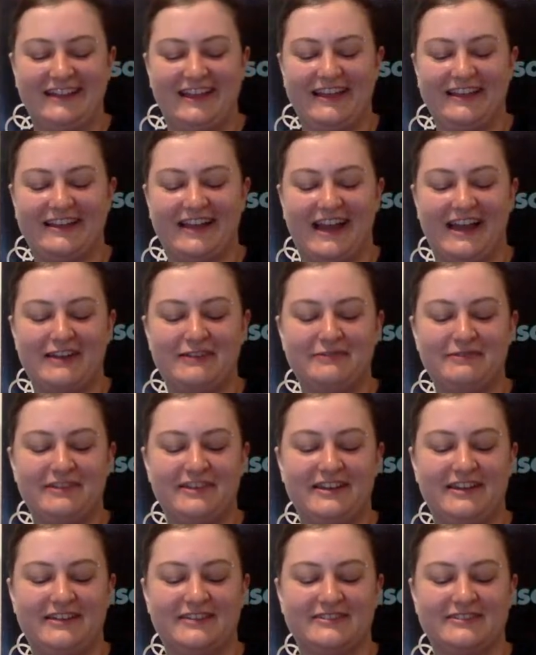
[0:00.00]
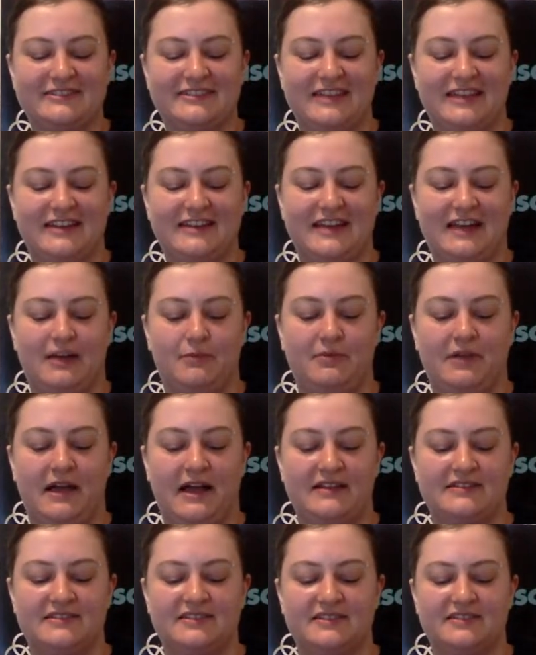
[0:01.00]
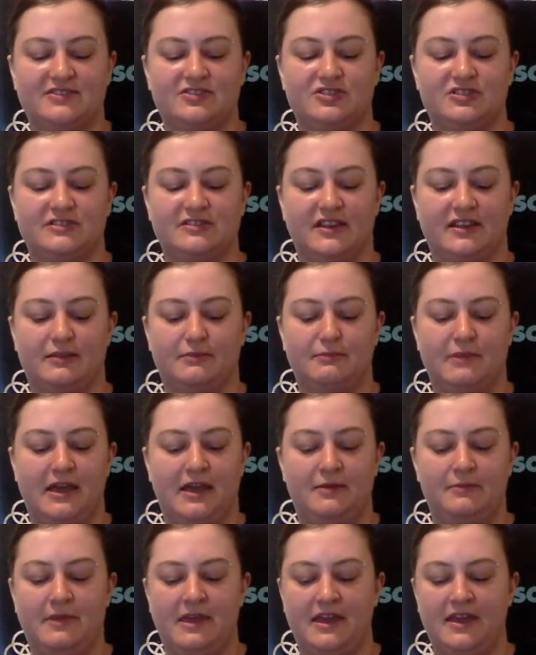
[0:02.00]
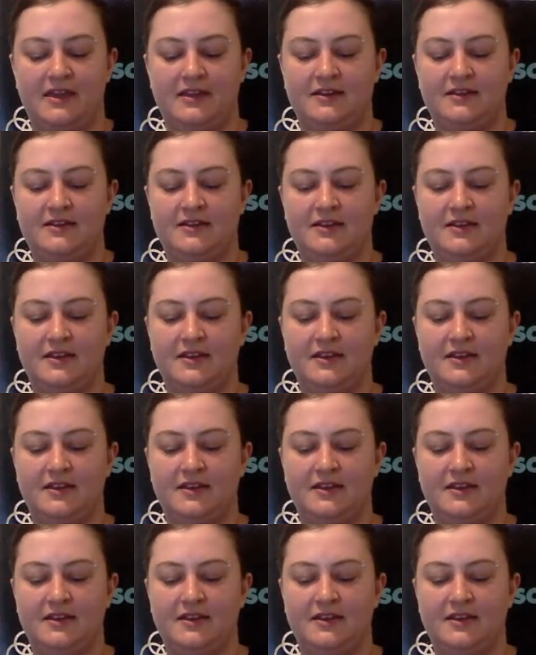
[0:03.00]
Like, I don't really understand how plastic is just like man-made